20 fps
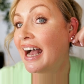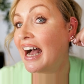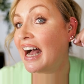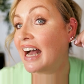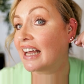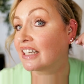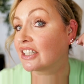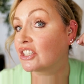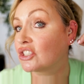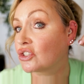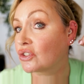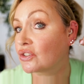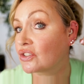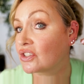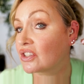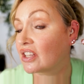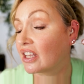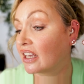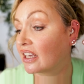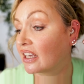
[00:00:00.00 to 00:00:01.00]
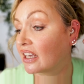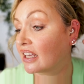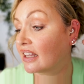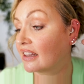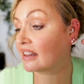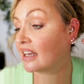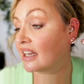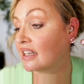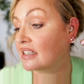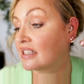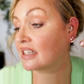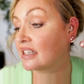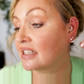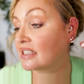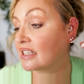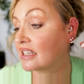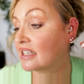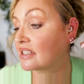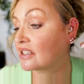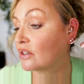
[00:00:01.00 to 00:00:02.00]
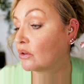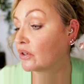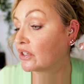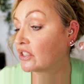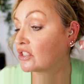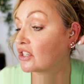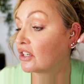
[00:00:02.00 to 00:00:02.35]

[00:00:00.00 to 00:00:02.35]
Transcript: And I just think that it is going